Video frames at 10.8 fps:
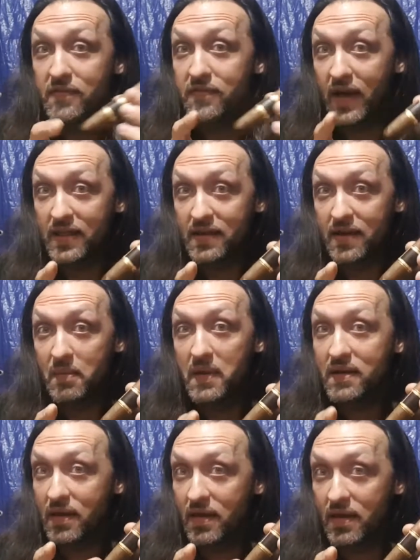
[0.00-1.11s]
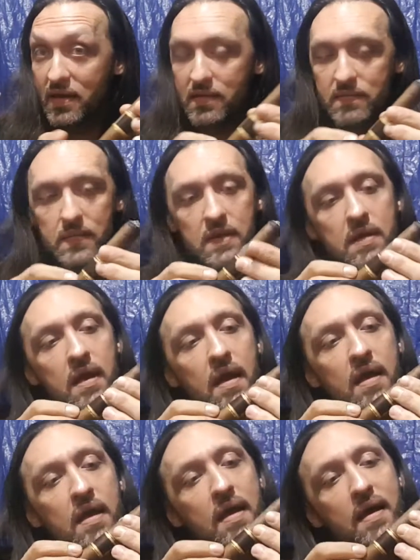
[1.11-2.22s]
Phallic comment. Okay.
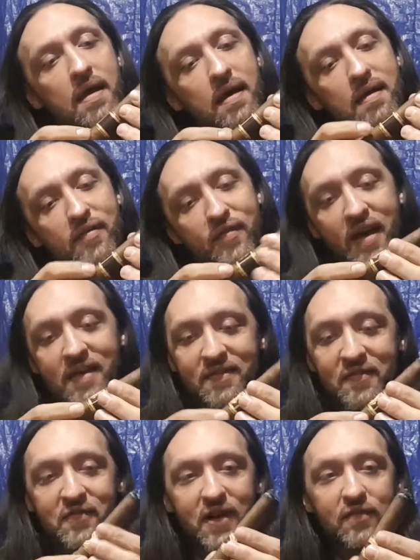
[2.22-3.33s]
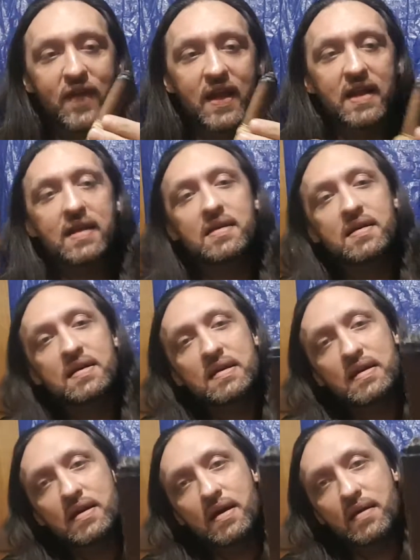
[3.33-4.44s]
Very veiny.
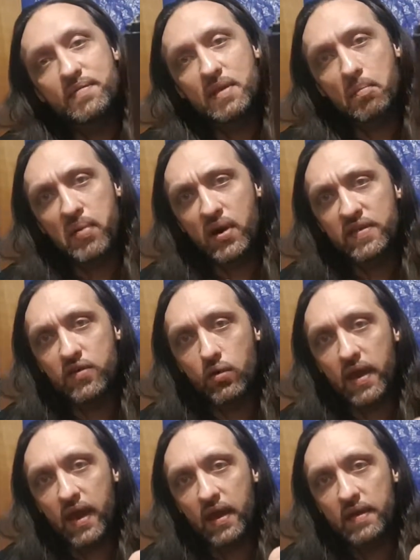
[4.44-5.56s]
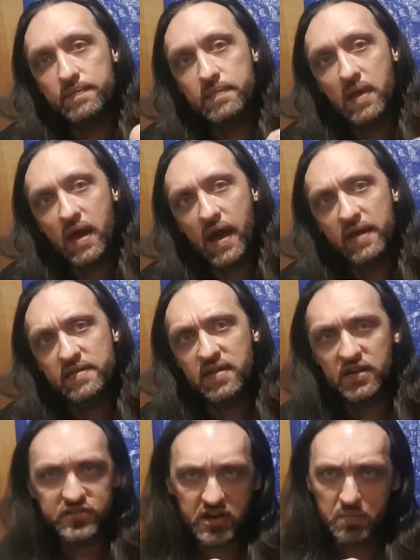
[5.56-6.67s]
The burn is okay. I had to
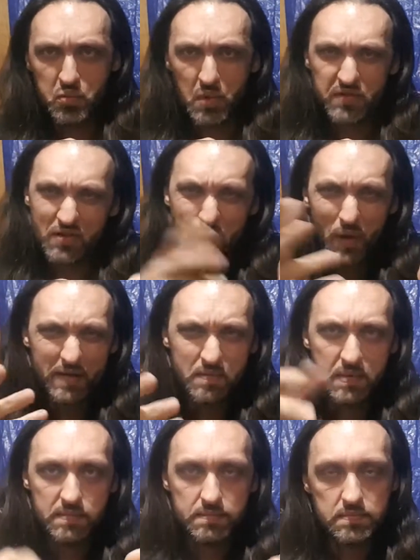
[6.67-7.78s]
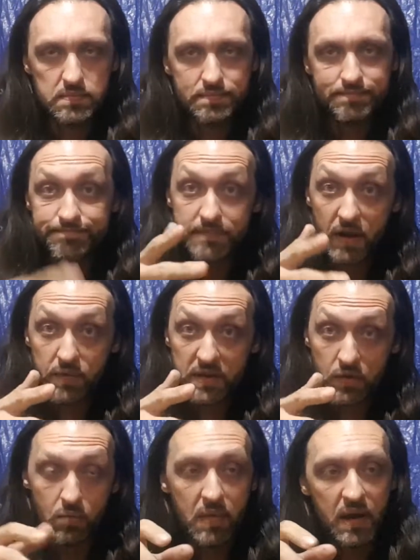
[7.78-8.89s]
touch it up once or twice, but I really
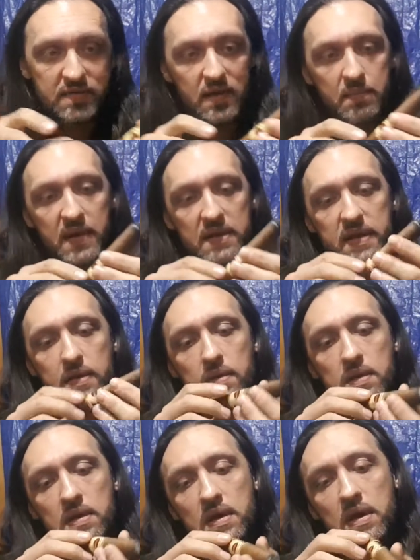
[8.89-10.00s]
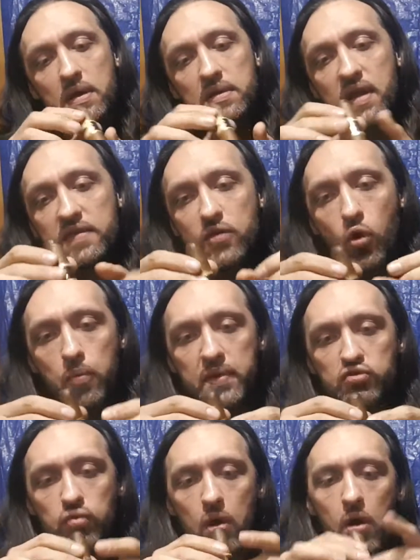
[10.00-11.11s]
don't mind. It's not a big deal. Nice
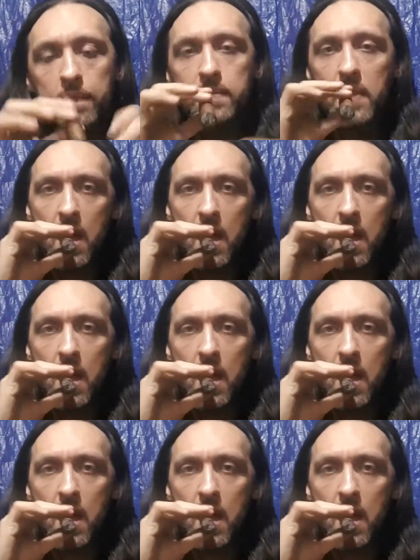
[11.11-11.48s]
open draw.